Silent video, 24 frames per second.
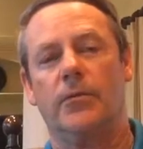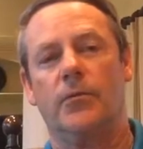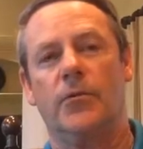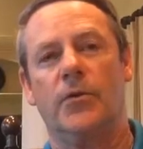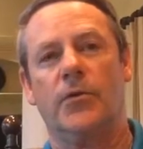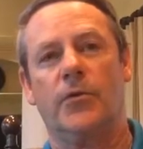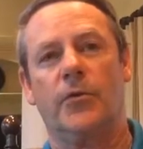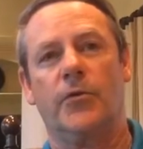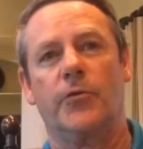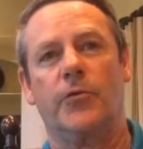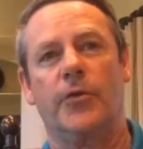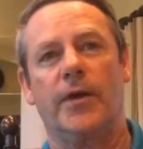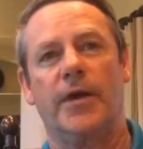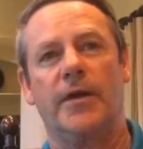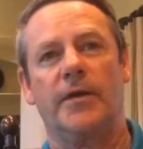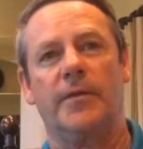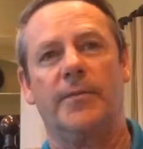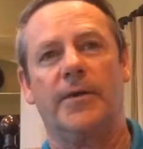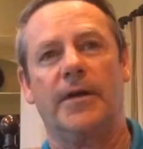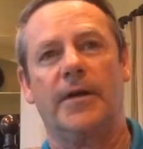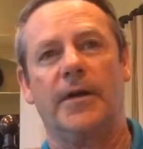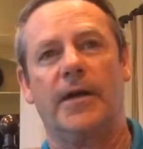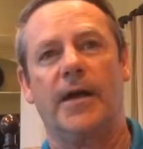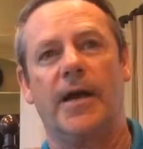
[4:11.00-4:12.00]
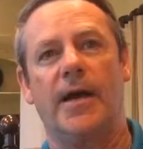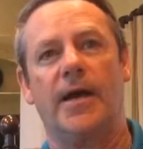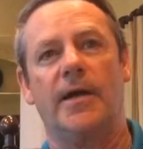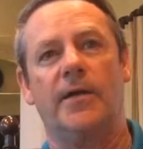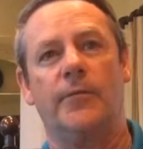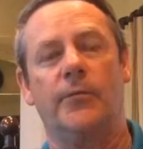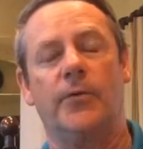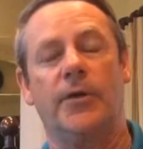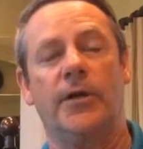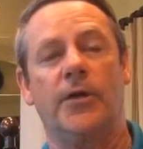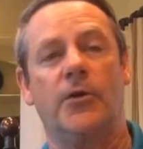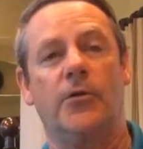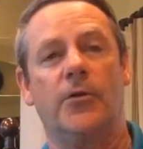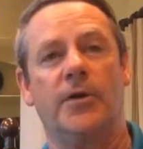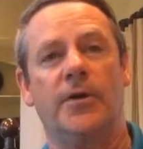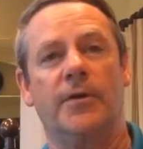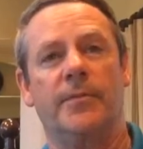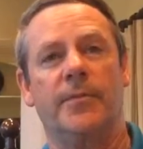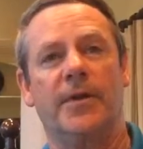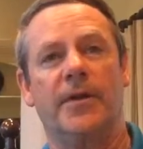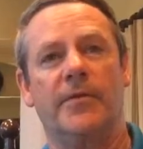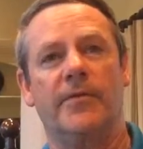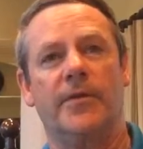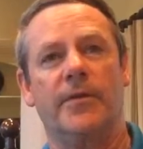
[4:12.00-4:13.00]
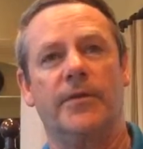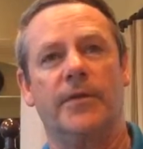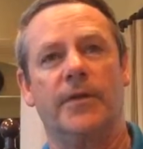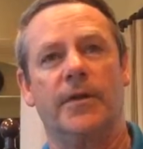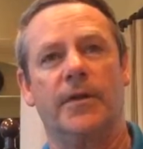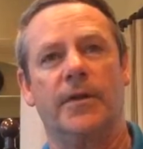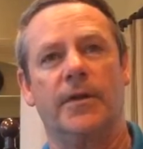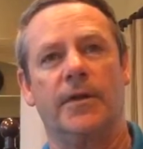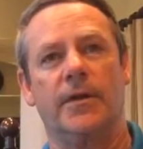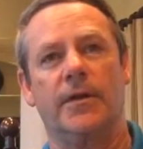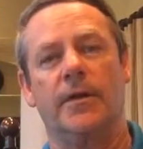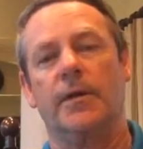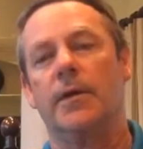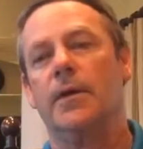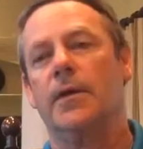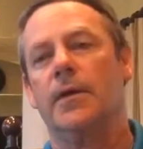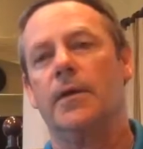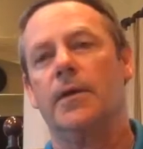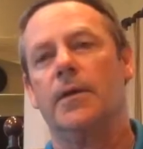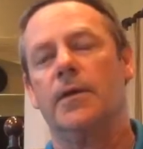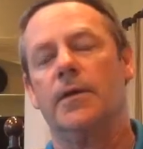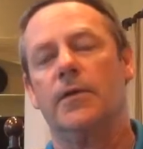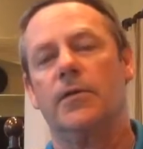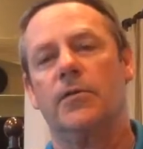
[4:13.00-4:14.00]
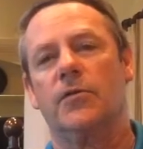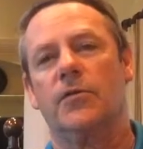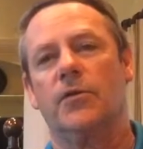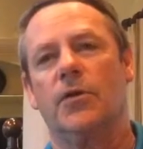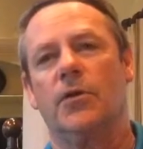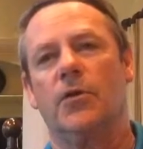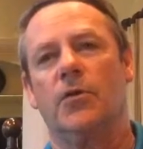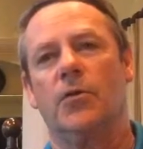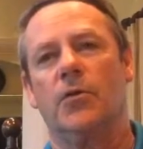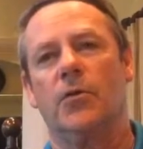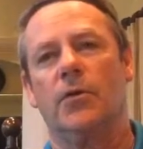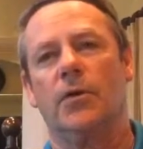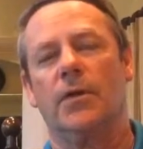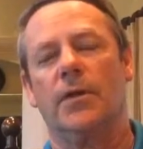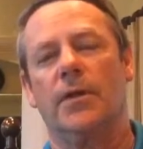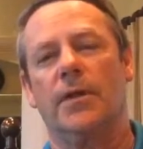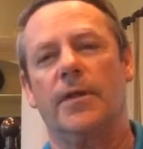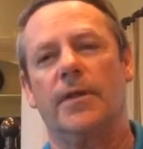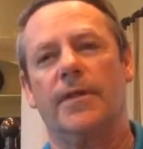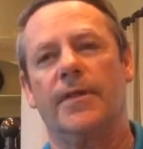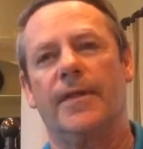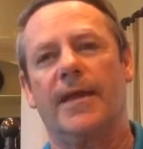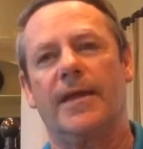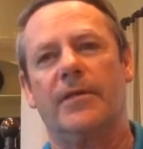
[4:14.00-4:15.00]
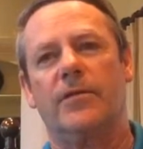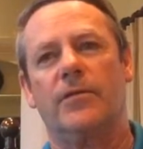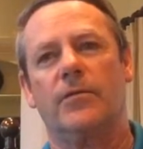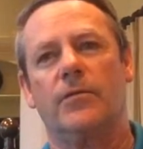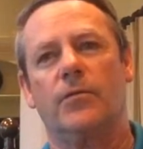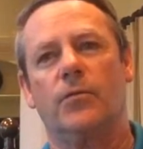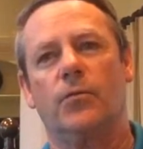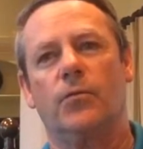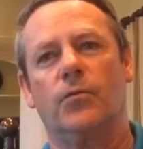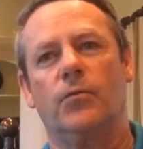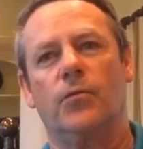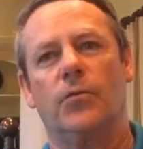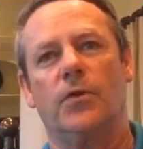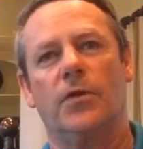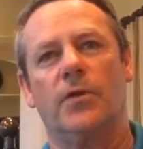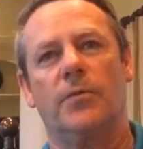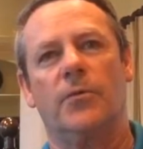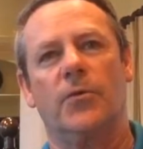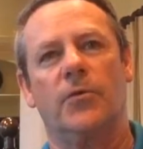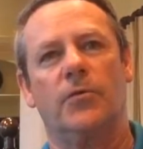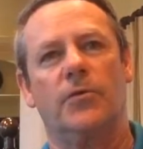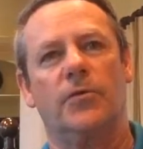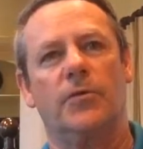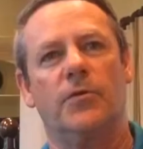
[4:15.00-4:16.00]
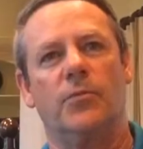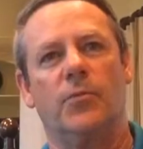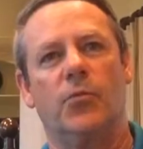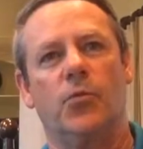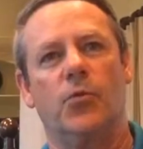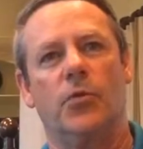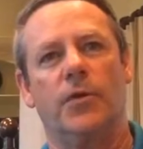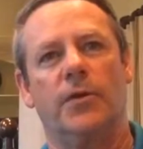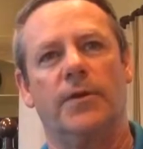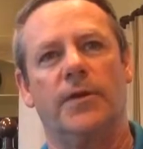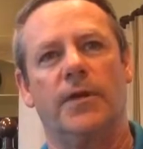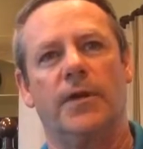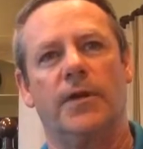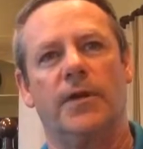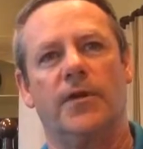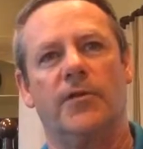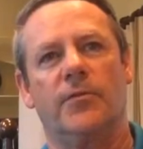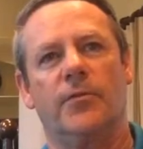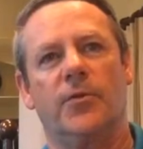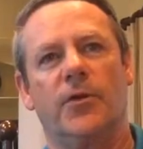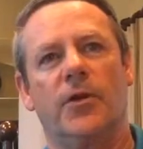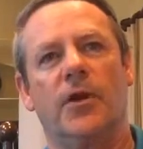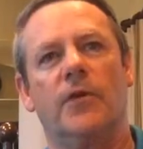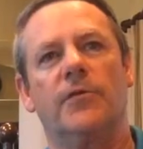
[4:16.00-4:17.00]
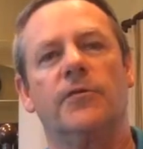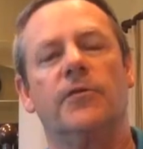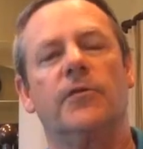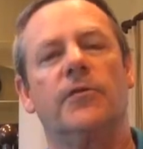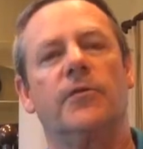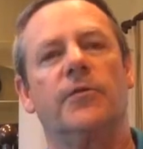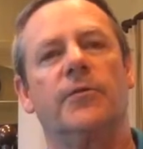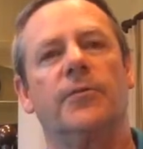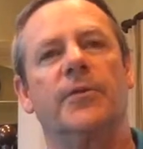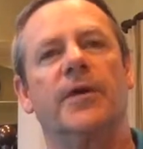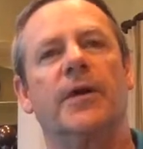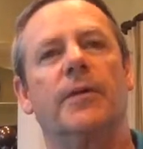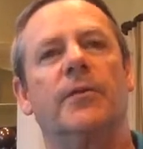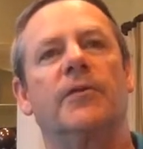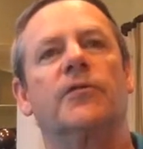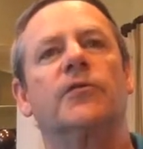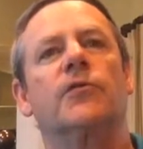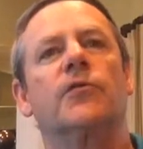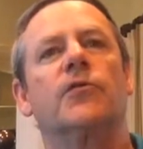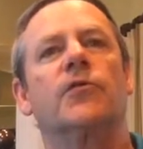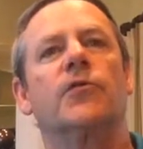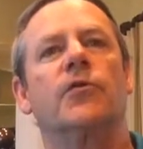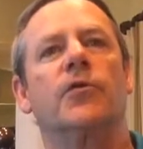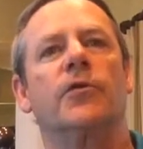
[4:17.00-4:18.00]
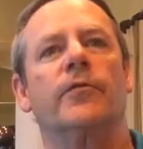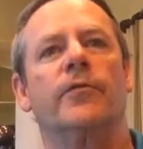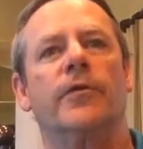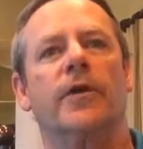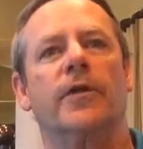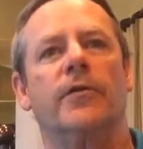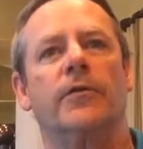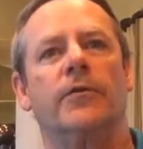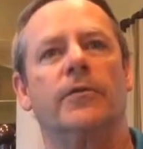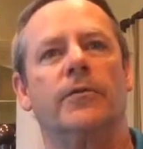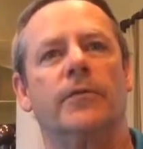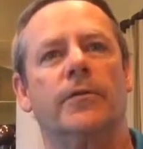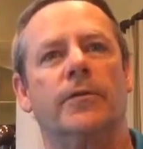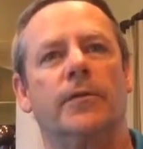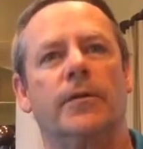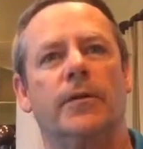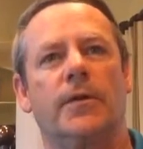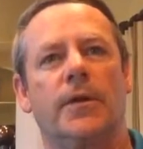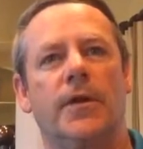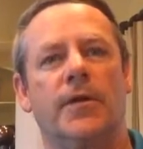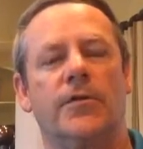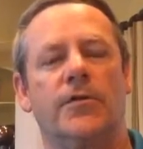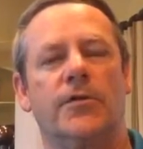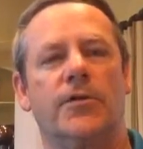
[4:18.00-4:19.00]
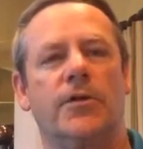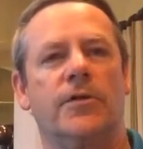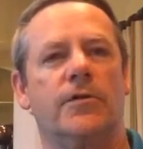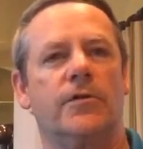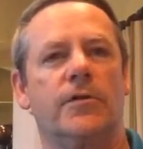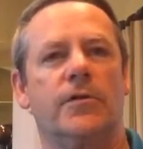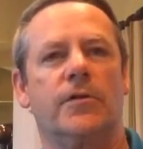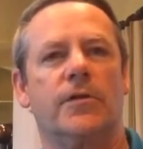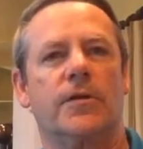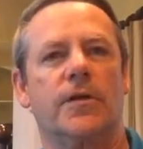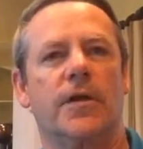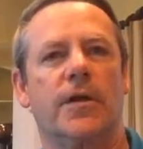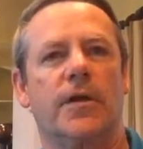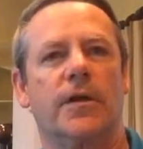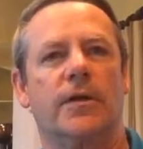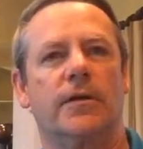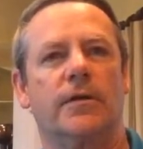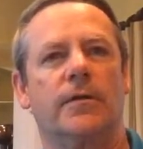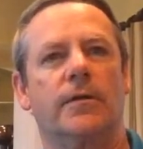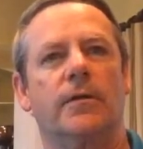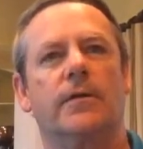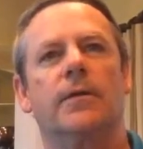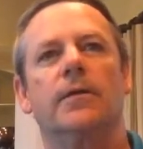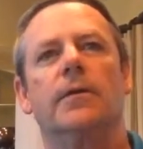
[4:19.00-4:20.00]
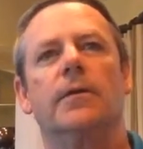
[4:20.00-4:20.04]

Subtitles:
we were created by God and we owe him everything. So that's one of the most important things, but also to be able to serve others. As Jesus said,